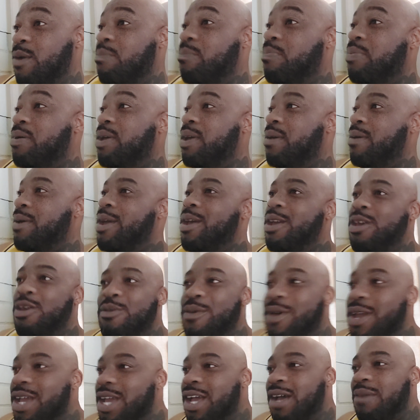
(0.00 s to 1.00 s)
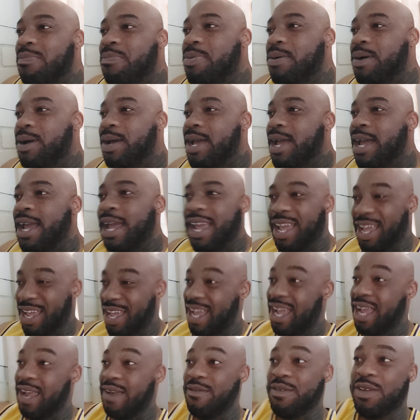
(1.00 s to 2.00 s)
you're pimping. You ain't got to put
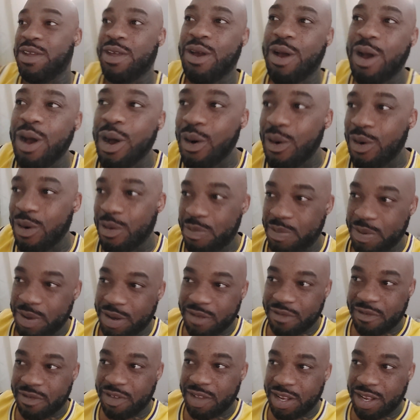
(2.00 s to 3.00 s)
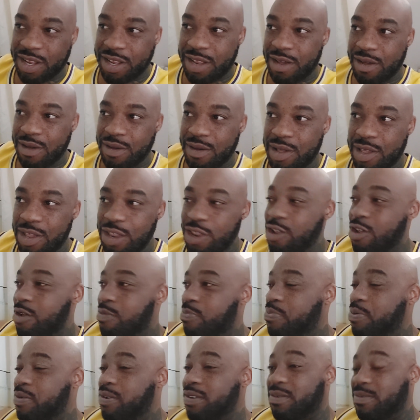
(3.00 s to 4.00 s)
every hoe in the video. You
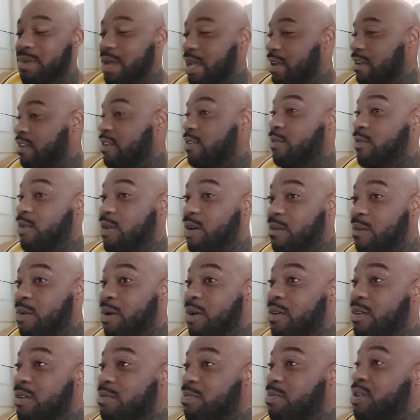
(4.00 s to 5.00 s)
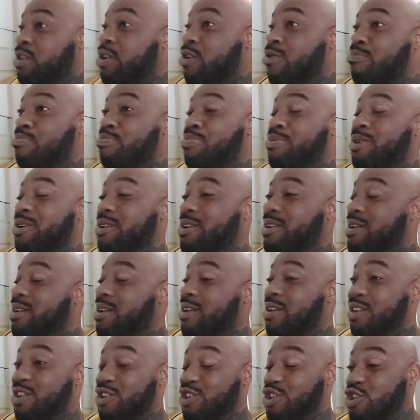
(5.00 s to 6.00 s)
can put some Instagram hoes, but don't put
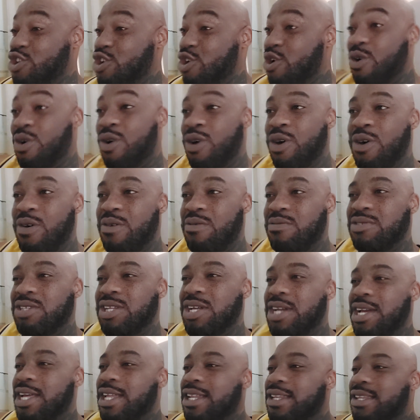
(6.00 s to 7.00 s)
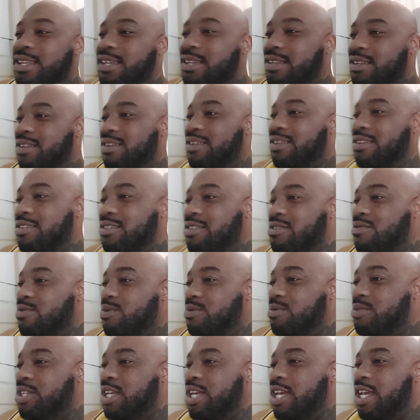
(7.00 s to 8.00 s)
your hoes. This is what
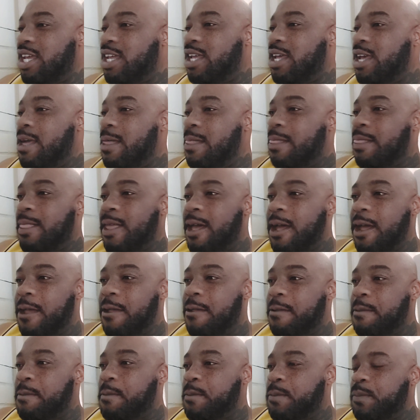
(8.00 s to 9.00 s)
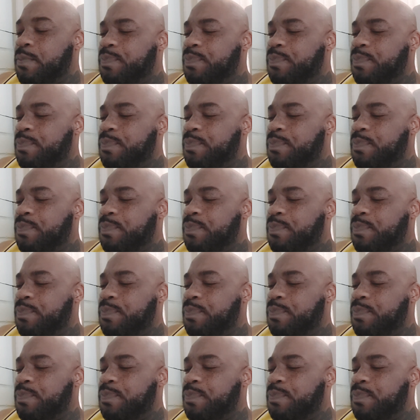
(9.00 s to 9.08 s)
I'm saying. Like,